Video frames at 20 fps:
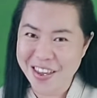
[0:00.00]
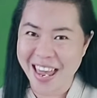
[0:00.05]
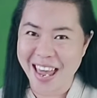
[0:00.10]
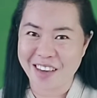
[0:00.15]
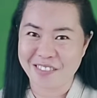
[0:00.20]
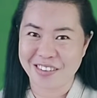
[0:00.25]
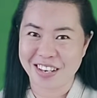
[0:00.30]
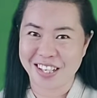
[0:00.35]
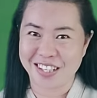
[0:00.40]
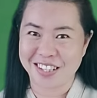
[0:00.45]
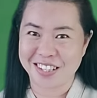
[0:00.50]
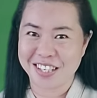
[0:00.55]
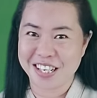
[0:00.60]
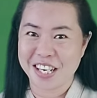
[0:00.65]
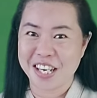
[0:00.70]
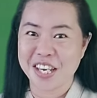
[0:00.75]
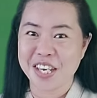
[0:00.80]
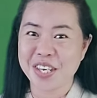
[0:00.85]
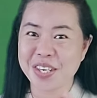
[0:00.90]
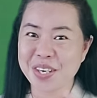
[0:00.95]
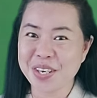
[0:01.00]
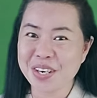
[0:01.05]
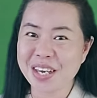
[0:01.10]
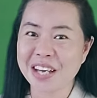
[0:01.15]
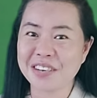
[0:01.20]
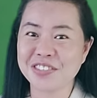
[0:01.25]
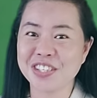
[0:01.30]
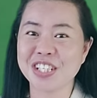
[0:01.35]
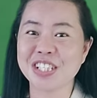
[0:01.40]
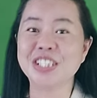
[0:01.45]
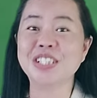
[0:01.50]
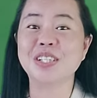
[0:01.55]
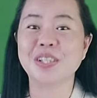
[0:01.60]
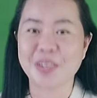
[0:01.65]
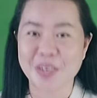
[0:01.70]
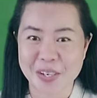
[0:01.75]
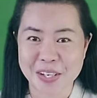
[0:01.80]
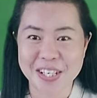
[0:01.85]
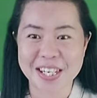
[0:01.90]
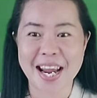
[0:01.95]
you have it. You have just
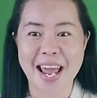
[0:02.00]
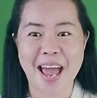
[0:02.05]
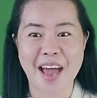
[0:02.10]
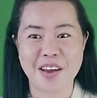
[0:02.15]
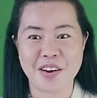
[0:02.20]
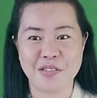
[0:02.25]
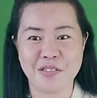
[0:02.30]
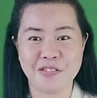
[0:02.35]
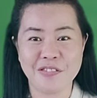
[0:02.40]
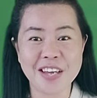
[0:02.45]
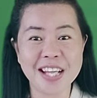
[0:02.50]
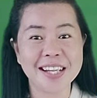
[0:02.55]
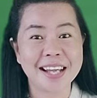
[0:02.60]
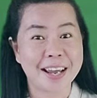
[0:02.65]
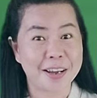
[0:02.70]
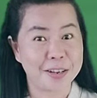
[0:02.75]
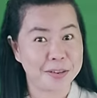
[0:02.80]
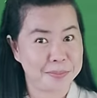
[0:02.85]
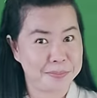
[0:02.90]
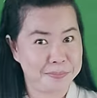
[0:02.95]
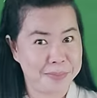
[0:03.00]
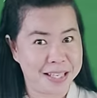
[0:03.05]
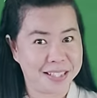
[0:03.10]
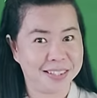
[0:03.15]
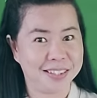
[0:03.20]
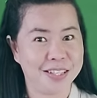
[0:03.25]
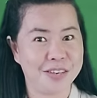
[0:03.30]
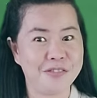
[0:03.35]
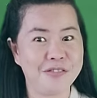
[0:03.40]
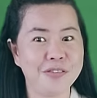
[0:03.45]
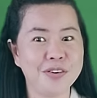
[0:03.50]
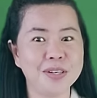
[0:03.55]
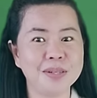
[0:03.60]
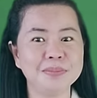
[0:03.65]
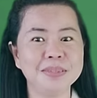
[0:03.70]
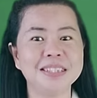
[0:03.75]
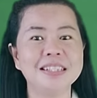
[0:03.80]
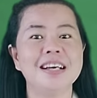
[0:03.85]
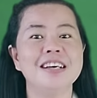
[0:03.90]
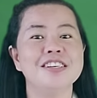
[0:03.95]
learned how to fill out basic
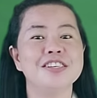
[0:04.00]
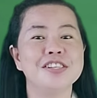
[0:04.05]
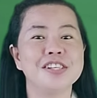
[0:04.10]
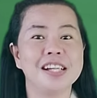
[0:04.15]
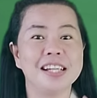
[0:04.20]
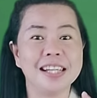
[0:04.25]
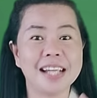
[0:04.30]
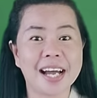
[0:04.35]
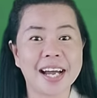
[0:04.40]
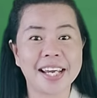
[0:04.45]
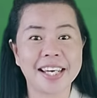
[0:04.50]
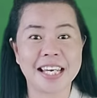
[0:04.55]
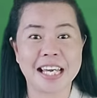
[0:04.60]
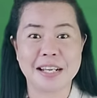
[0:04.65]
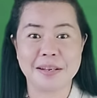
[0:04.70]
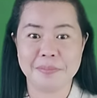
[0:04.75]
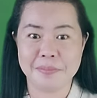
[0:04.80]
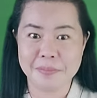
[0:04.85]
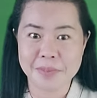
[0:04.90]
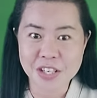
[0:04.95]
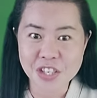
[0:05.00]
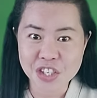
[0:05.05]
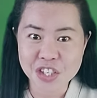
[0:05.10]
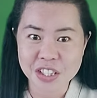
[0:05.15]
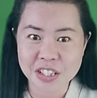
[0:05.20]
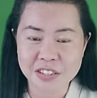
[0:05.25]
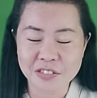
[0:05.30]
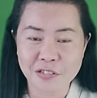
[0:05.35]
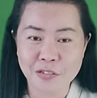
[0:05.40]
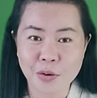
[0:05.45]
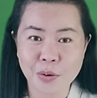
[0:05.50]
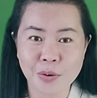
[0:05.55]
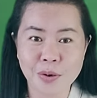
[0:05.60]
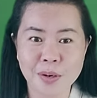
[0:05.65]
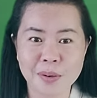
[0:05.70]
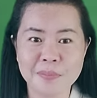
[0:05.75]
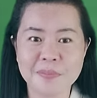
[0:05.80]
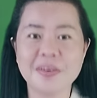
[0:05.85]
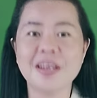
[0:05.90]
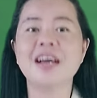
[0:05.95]
forms like admission
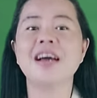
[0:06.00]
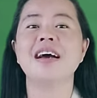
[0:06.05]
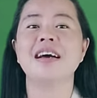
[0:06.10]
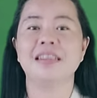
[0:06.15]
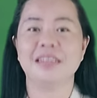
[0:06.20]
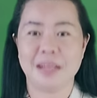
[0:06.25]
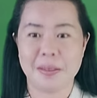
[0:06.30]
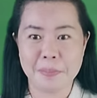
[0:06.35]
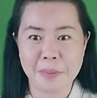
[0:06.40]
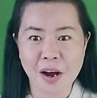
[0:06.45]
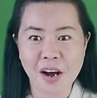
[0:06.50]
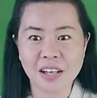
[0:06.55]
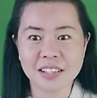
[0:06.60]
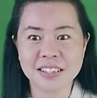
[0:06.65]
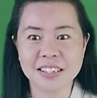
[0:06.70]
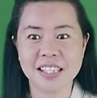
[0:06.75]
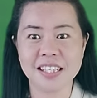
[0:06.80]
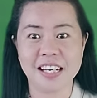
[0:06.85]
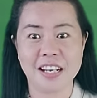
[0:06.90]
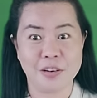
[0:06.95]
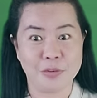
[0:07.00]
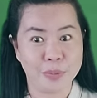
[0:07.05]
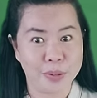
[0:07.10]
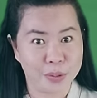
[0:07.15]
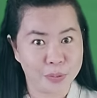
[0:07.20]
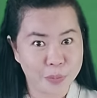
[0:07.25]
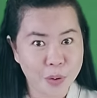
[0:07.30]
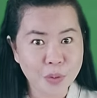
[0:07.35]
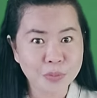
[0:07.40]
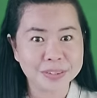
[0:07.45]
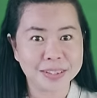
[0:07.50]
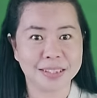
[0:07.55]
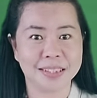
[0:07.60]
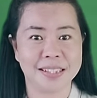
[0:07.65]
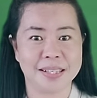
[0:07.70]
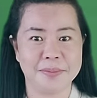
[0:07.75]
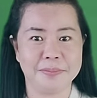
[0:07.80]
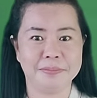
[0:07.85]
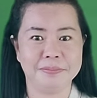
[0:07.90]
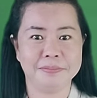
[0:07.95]
form, deposit, and withdrawal
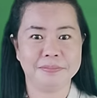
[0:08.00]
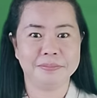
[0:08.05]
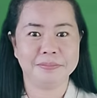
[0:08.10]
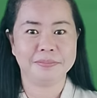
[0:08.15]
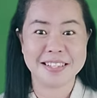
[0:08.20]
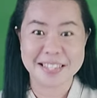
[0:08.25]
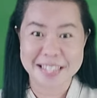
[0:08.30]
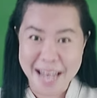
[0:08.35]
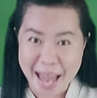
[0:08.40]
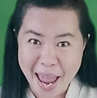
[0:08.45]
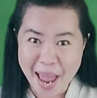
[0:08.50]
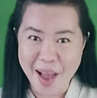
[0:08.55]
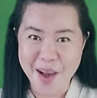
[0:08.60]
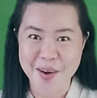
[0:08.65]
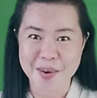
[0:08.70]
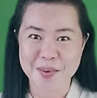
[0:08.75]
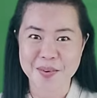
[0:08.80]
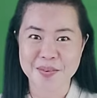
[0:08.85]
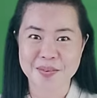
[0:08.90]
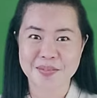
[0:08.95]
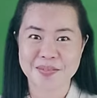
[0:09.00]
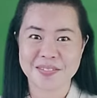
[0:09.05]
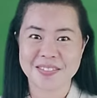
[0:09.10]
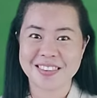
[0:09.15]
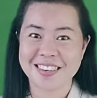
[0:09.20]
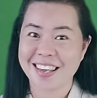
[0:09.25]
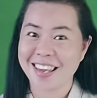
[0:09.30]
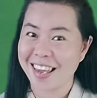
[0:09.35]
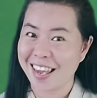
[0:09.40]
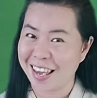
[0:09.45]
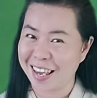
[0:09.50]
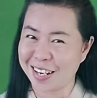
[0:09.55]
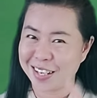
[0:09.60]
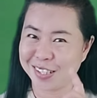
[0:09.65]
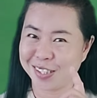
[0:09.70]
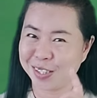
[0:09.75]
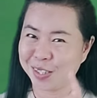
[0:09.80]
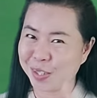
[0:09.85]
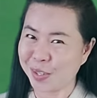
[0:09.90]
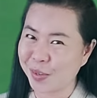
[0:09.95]
slip. Now, it
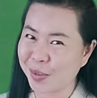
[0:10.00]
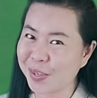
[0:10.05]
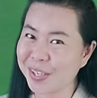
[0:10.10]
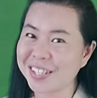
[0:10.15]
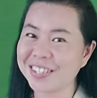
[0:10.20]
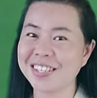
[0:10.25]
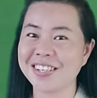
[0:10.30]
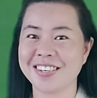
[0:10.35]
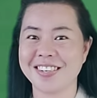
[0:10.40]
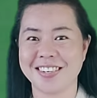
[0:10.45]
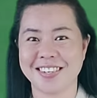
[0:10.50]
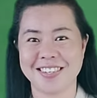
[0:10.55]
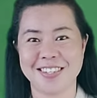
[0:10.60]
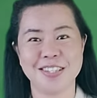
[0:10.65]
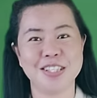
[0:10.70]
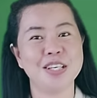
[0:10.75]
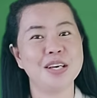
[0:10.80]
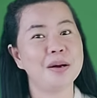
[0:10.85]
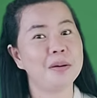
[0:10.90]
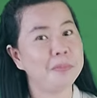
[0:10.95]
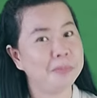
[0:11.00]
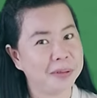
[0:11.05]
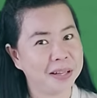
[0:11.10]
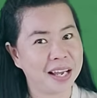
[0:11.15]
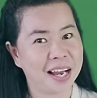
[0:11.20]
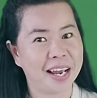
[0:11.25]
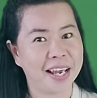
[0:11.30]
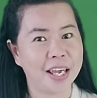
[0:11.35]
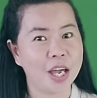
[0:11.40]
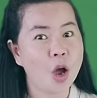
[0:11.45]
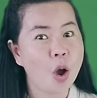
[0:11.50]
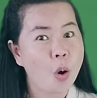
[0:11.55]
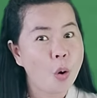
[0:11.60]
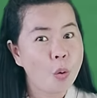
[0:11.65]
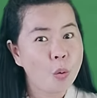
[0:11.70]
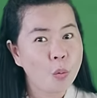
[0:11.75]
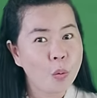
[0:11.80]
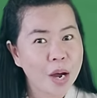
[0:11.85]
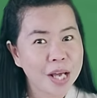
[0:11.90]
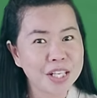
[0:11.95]
is your turn to apply
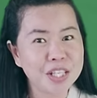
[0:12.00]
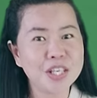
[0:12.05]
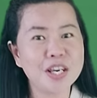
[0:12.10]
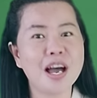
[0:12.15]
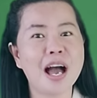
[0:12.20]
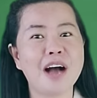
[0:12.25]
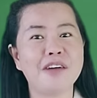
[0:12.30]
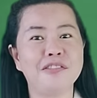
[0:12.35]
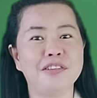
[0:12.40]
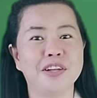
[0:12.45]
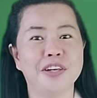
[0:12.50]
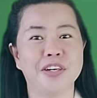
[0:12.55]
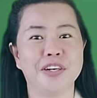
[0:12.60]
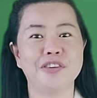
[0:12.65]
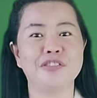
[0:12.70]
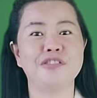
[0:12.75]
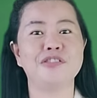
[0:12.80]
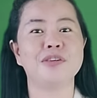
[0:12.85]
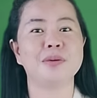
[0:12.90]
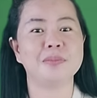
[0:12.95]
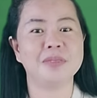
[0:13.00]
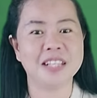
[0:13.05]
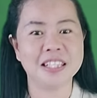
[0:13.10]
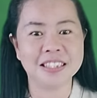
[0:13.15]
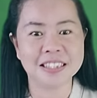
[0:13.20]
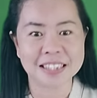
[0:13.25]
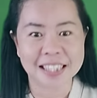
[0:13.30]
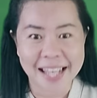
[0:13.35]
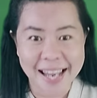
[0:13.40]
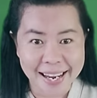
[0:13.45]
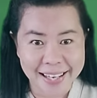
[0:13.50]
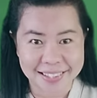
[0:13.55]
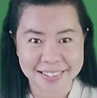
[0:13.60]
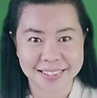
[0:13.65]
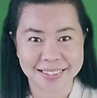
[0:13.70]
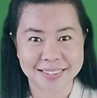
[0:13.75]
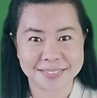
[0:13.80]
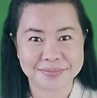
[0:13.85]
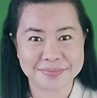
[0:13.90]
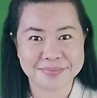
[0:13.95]
what you have learned from this
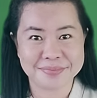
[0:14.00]
class.